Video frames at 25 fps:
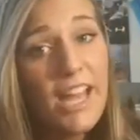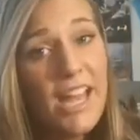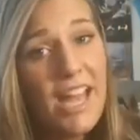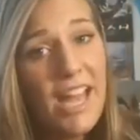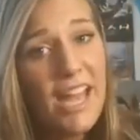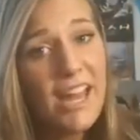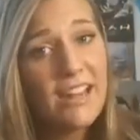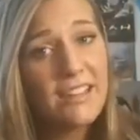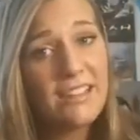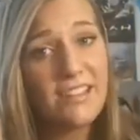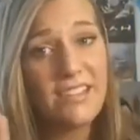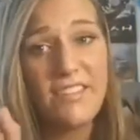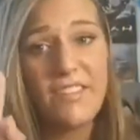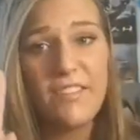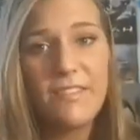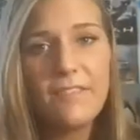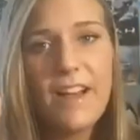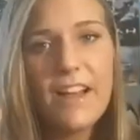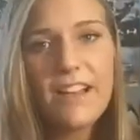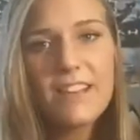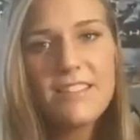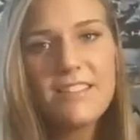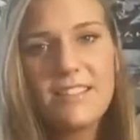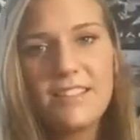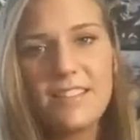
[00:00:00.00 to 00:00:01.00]
It is
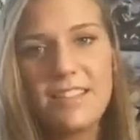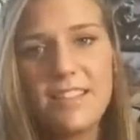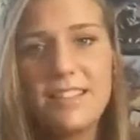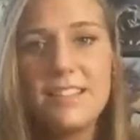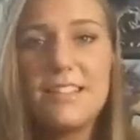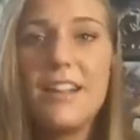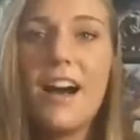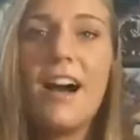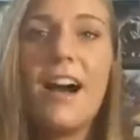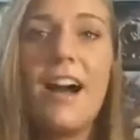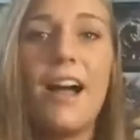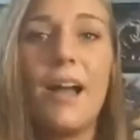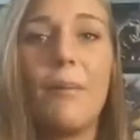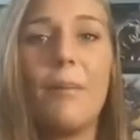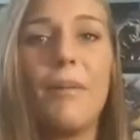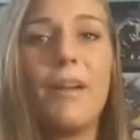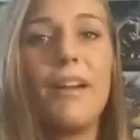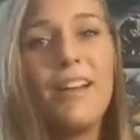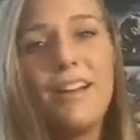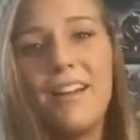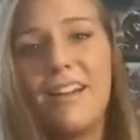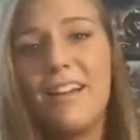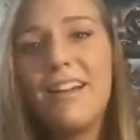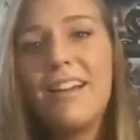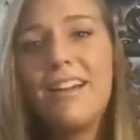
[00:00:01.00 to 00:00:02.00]
investing time
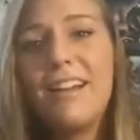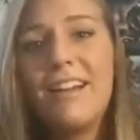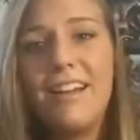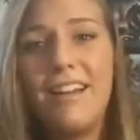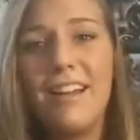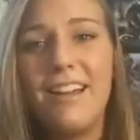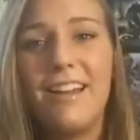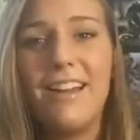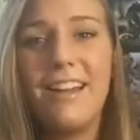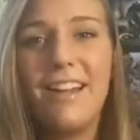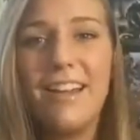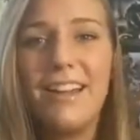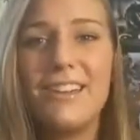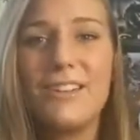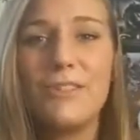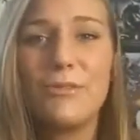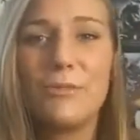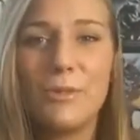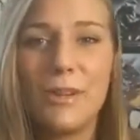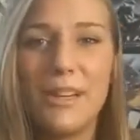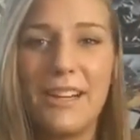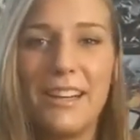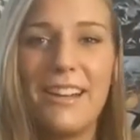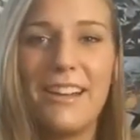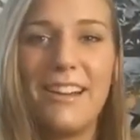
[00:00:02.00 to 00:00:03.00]
into
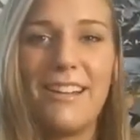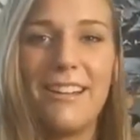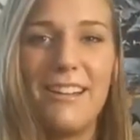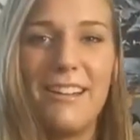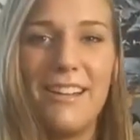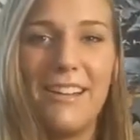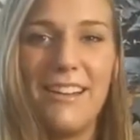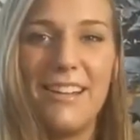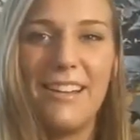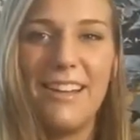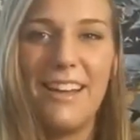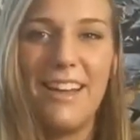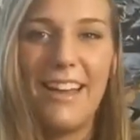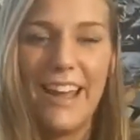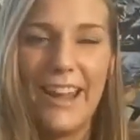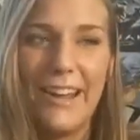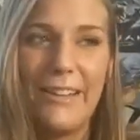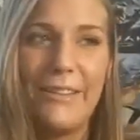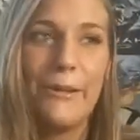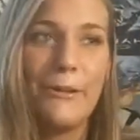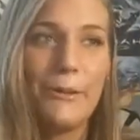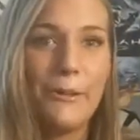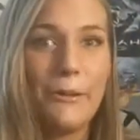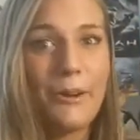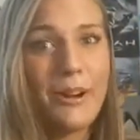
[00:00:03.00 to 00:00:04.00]
reading
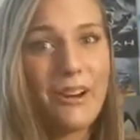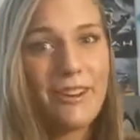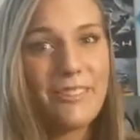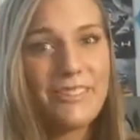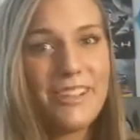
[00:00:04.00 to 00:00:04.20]
Halo lore.